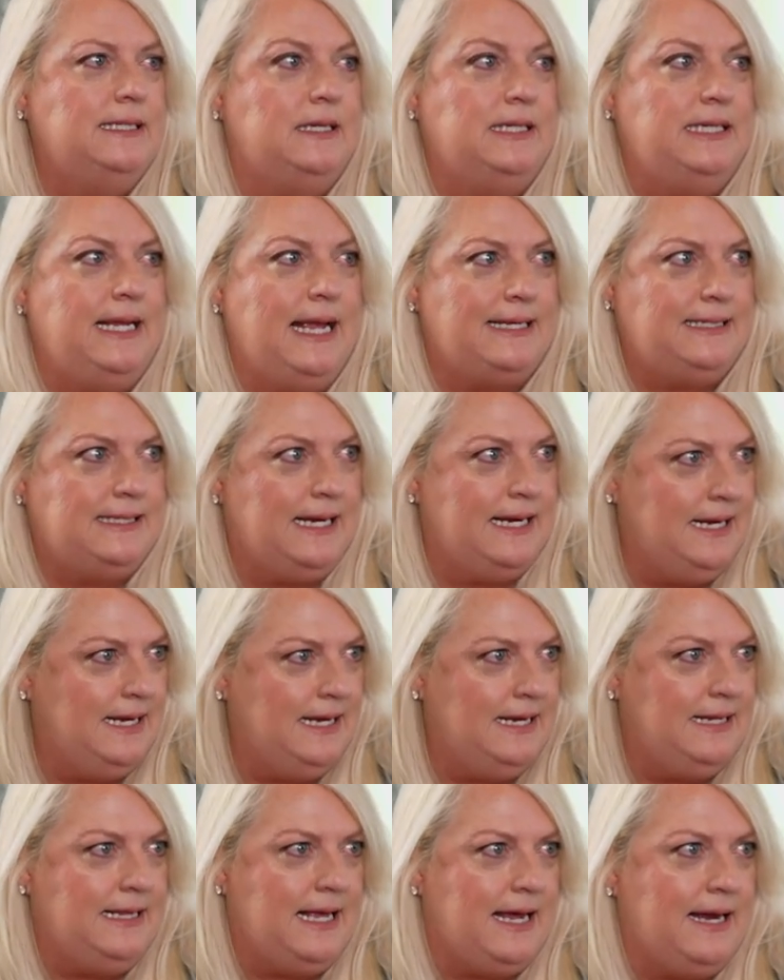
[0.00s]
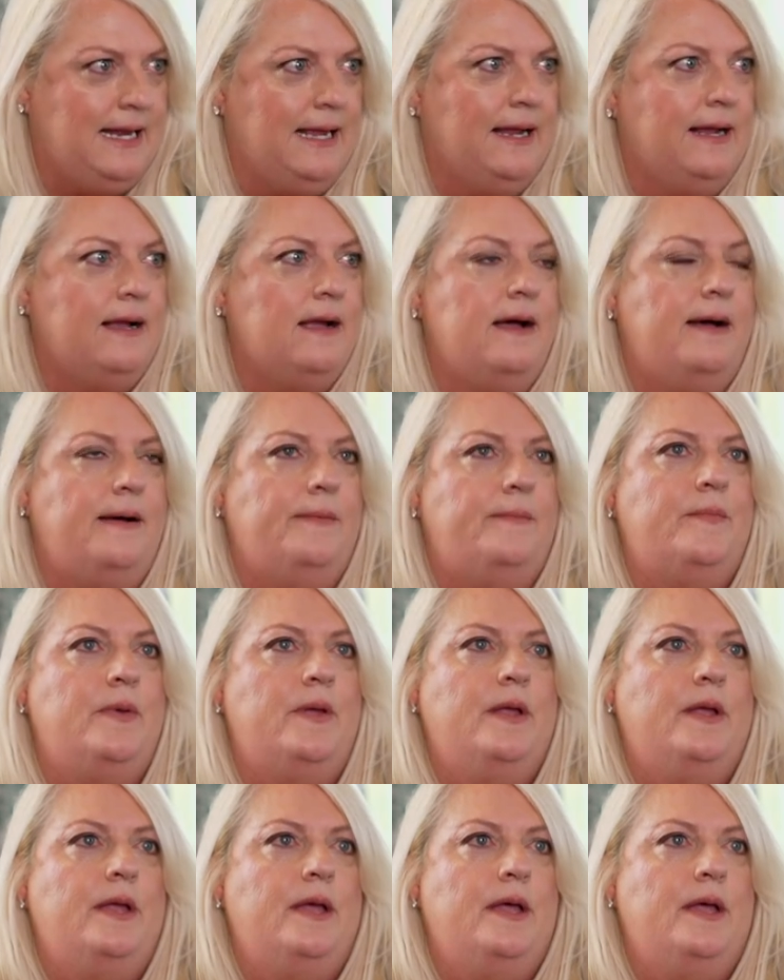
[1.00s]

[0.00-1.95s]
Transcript: And yes, I needed that income,